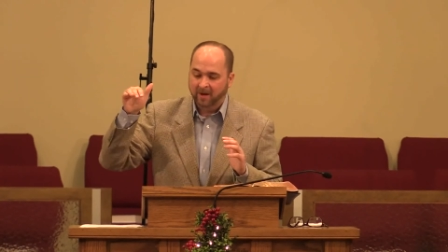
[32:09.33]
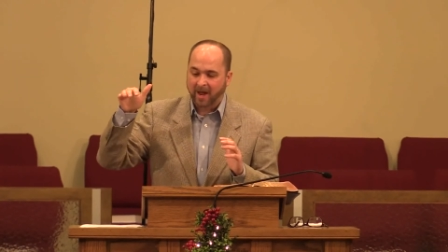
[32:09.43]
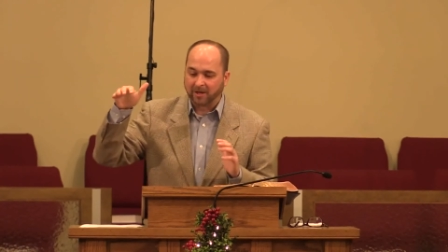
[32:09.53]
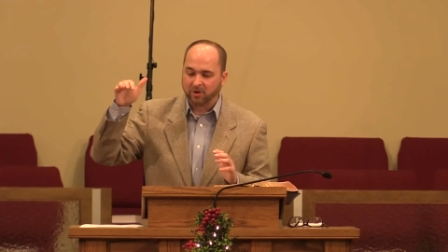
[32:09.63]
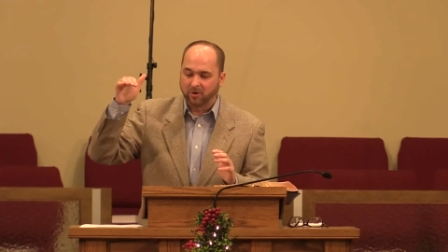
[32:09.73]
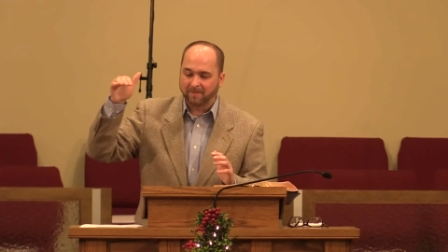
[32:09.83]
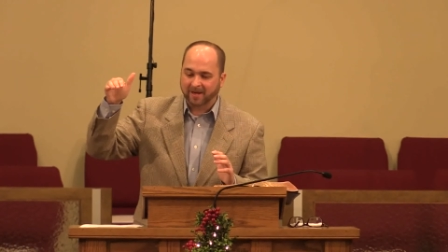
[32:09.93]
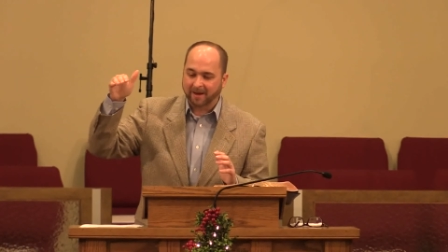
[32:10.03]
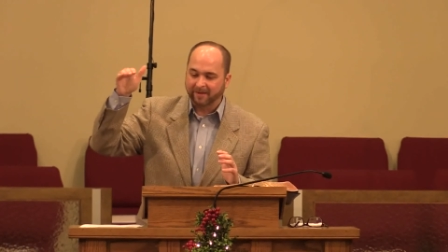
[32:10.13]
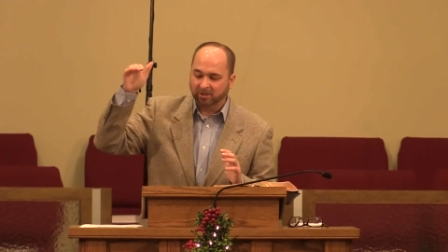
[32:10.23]
And you are
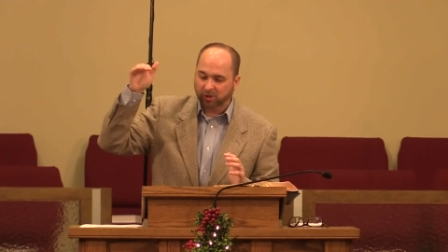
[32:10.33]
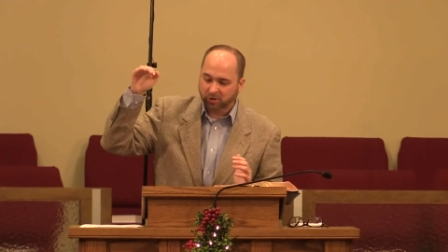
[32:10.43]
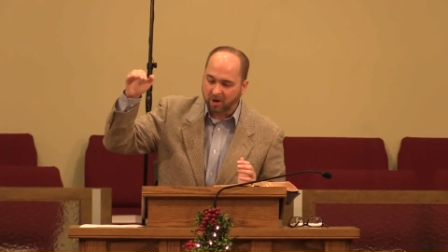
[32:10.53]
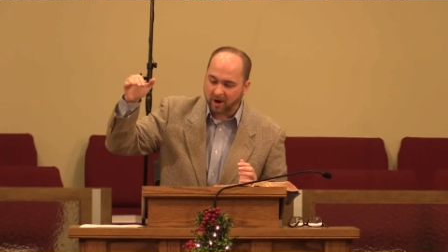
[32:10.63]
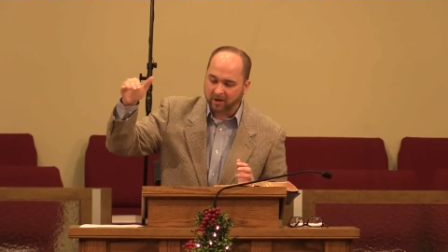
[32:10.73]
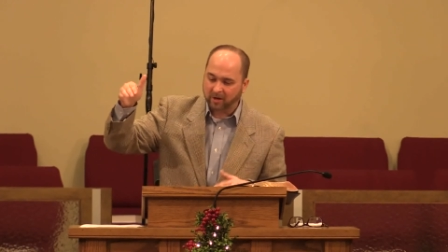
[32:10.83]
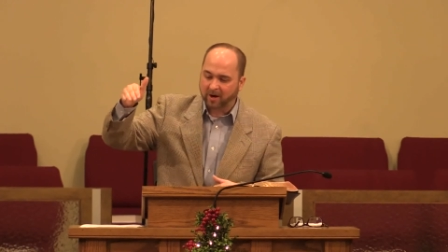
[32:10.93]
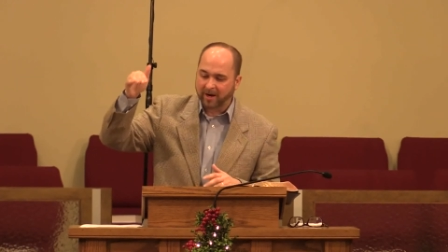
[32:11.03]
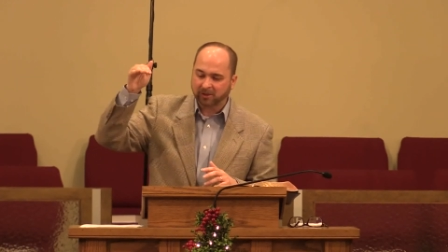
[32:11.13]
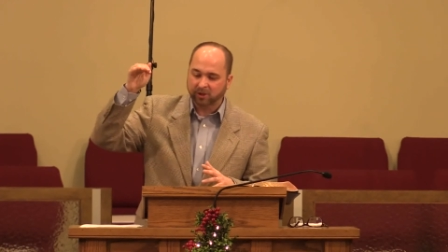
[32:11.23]
becoming
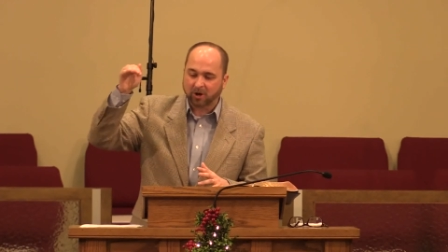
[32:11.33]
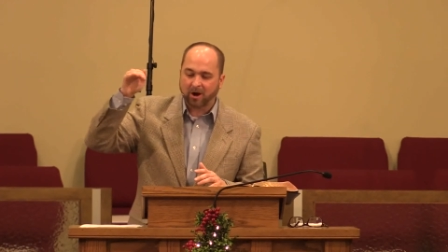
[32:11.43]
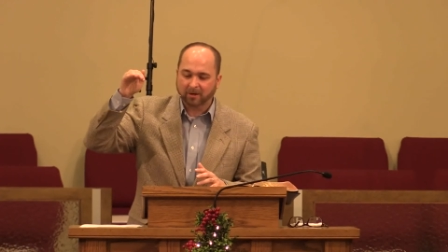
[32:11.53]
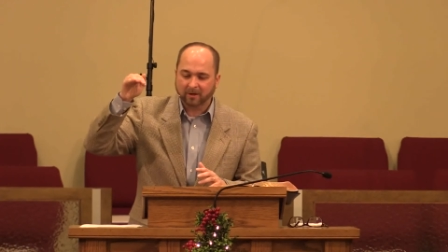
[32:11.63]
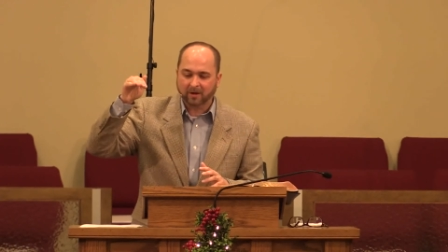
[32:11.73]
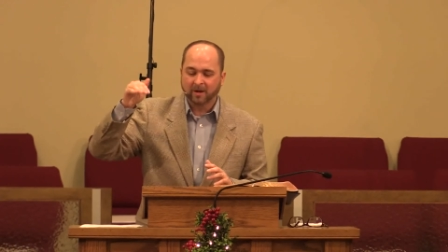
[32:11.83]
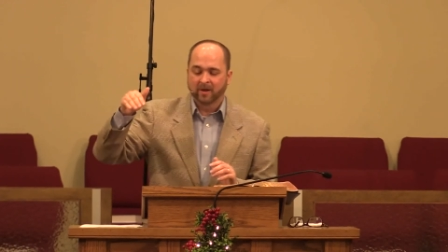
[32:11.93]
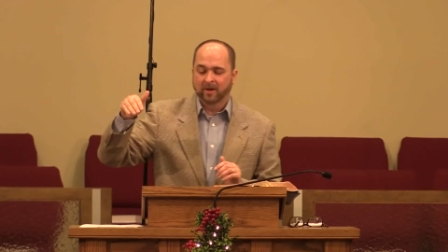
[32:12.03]
stronger and stronger